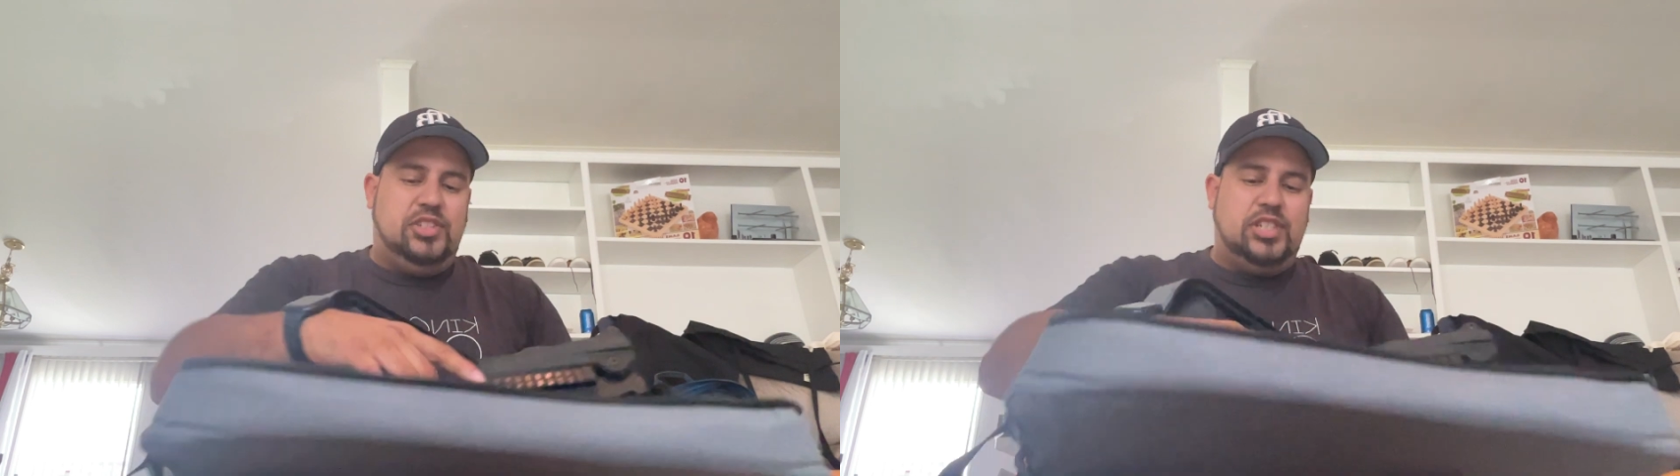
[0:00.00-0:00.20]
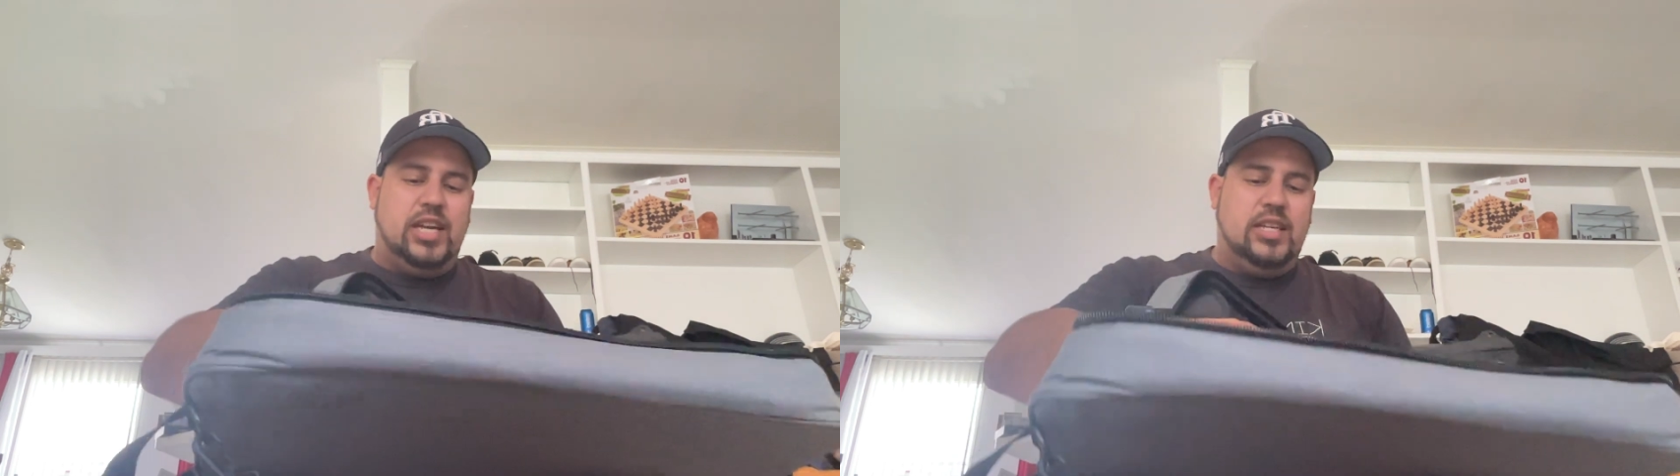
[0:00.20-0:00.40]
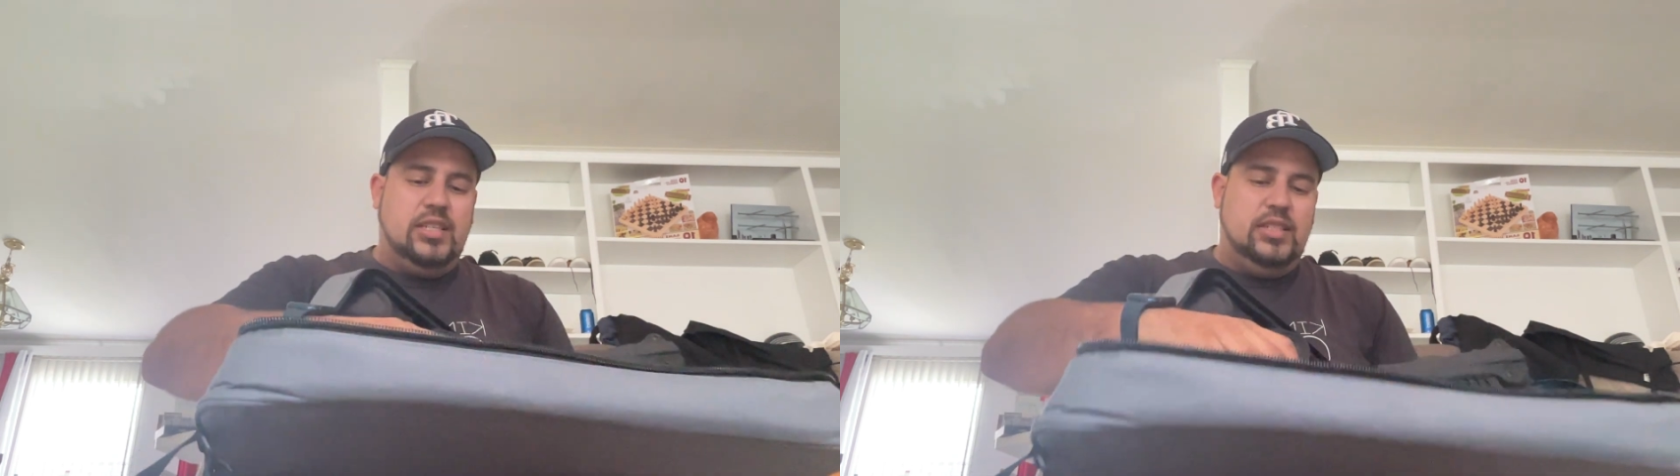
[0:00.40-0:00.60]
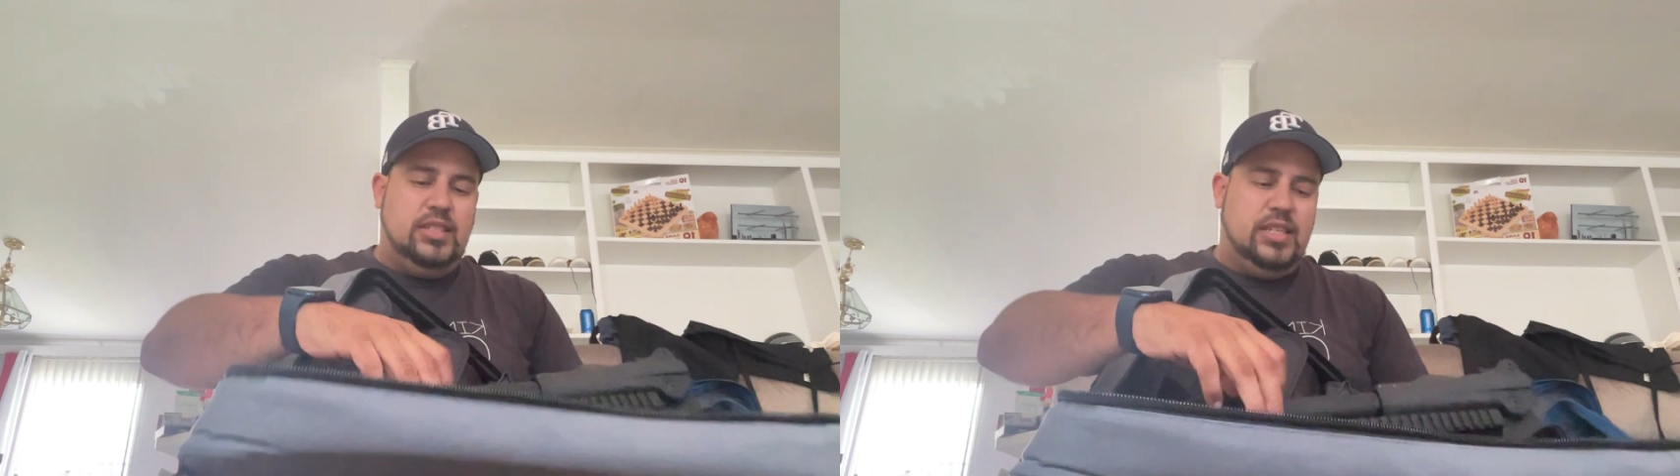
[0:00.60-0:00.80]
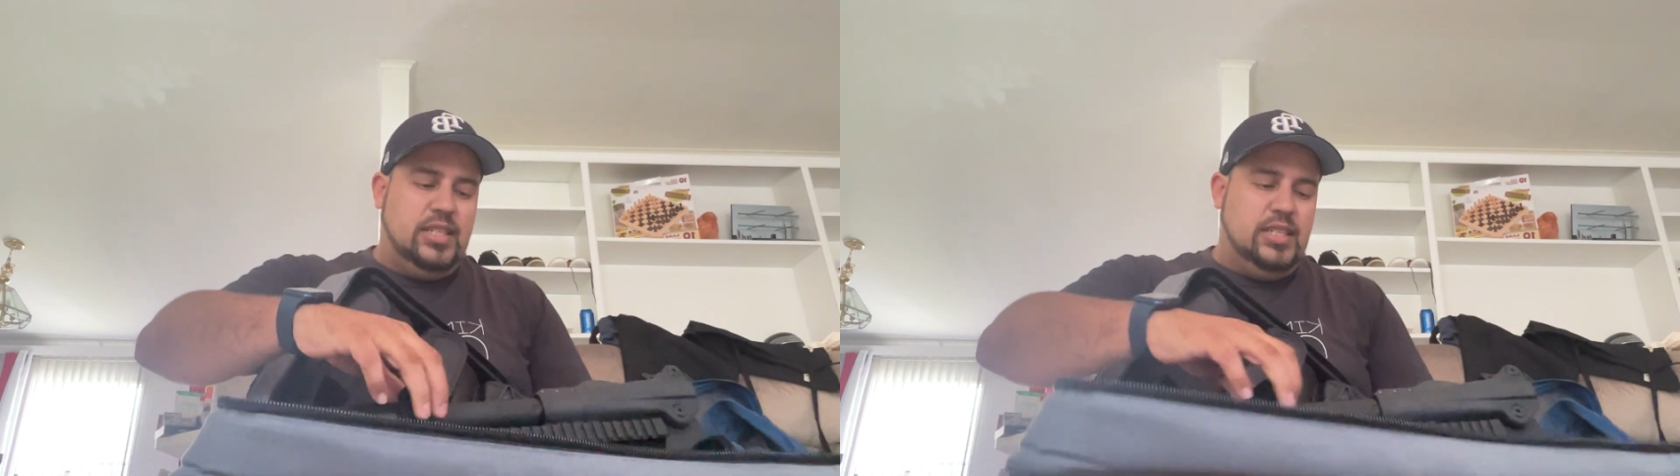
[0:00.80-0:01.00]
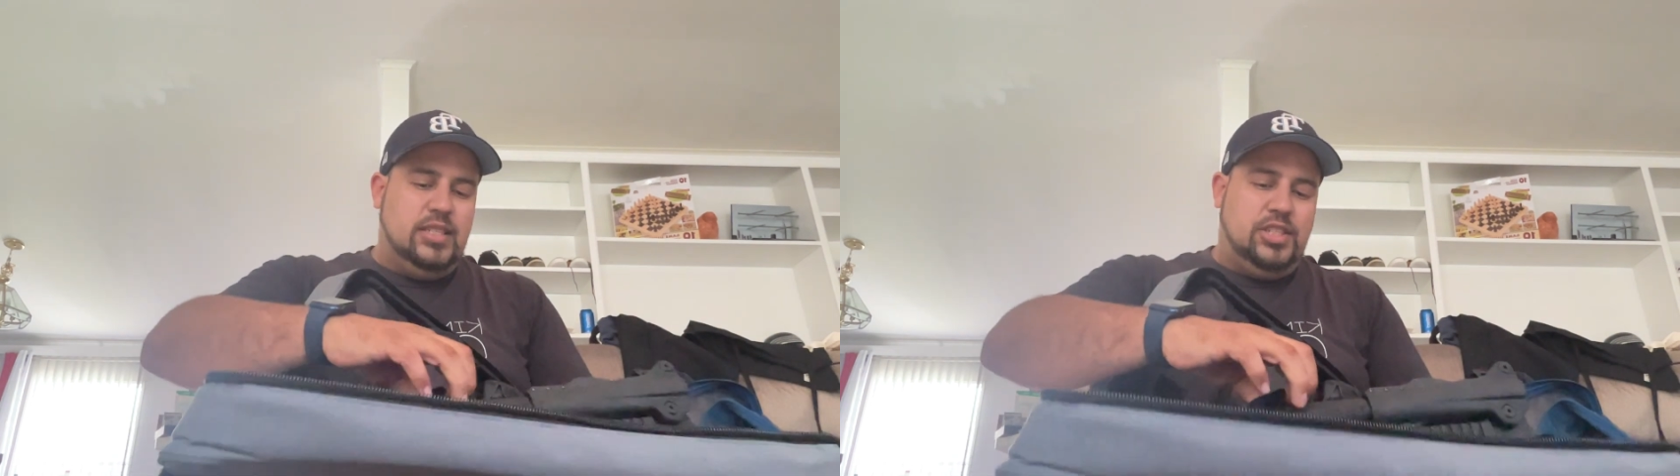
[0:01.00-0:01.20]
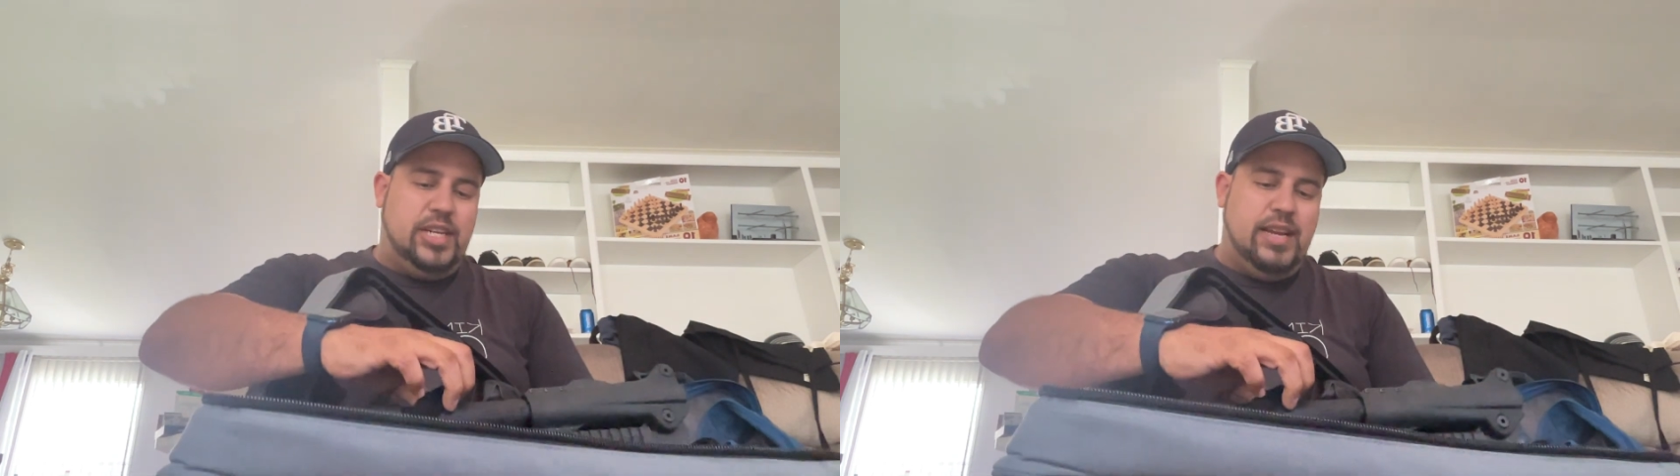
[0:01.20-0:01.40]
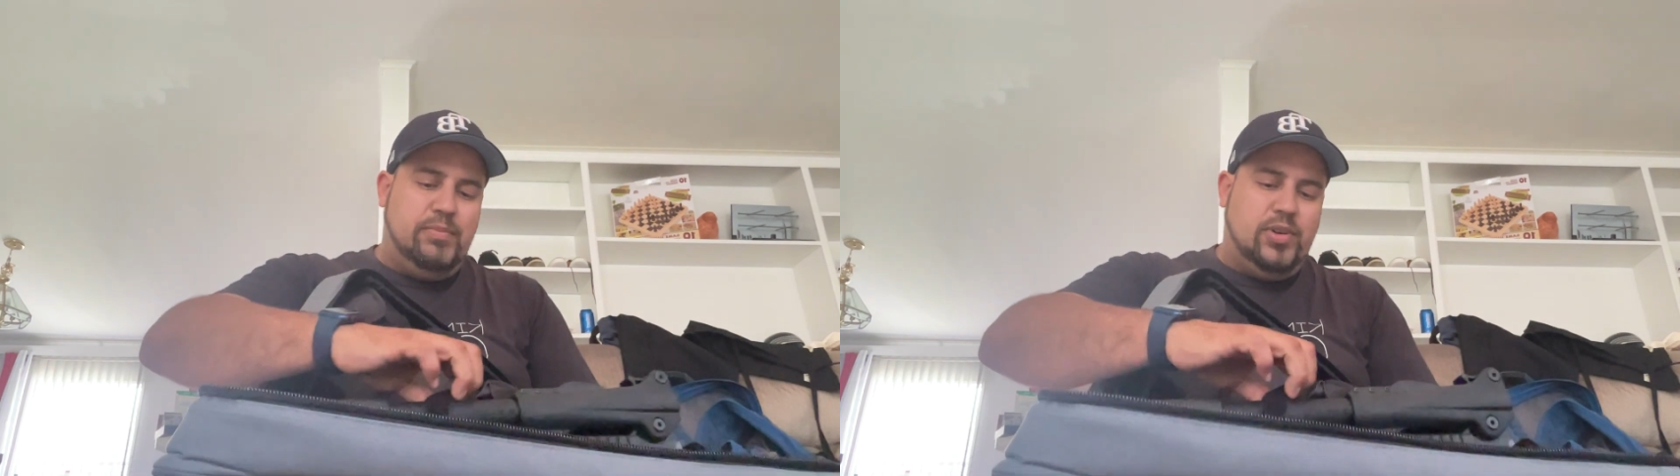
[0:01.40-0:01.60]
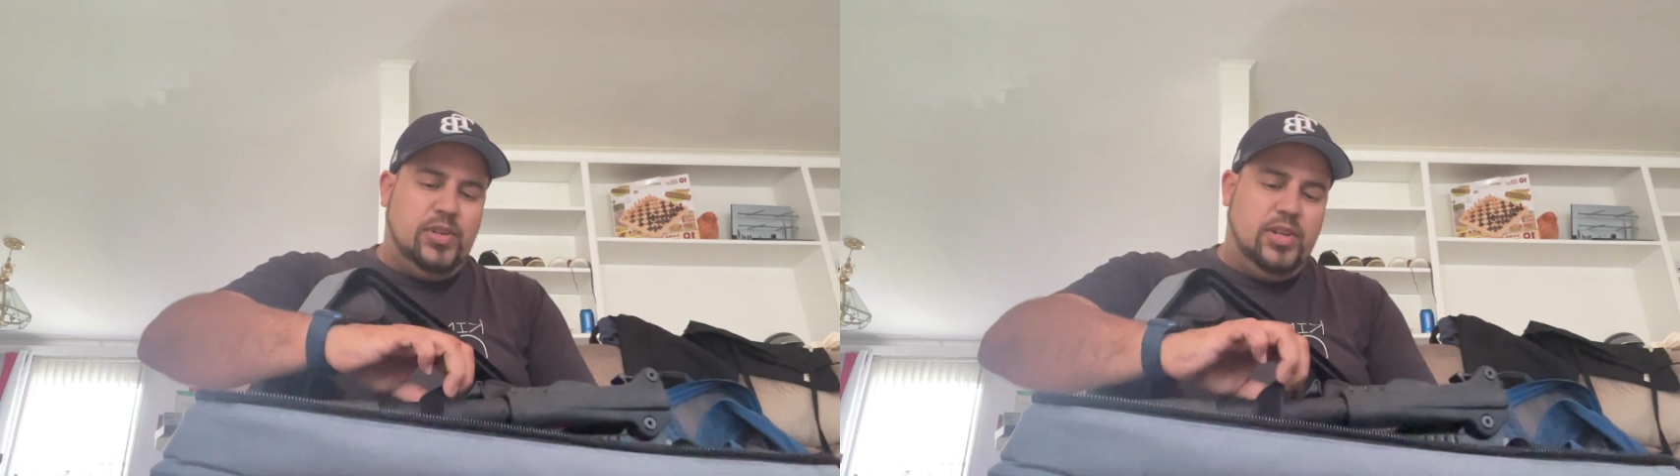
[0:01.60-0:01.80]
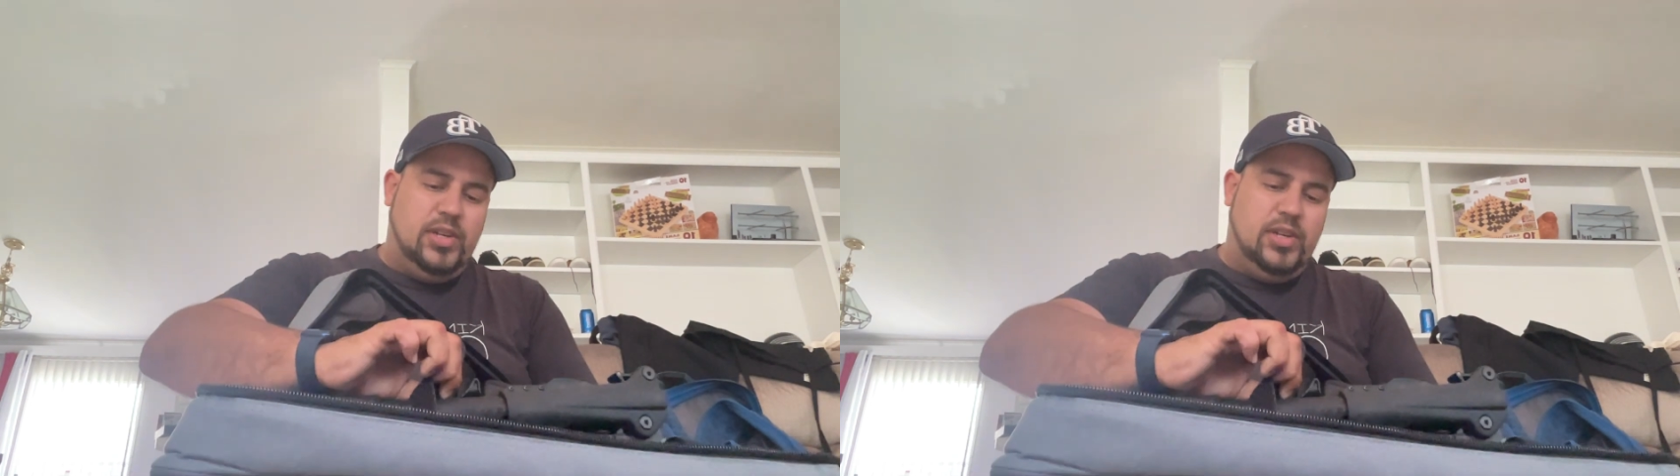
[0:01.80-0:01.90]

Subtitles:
checked, nothing in the chamber.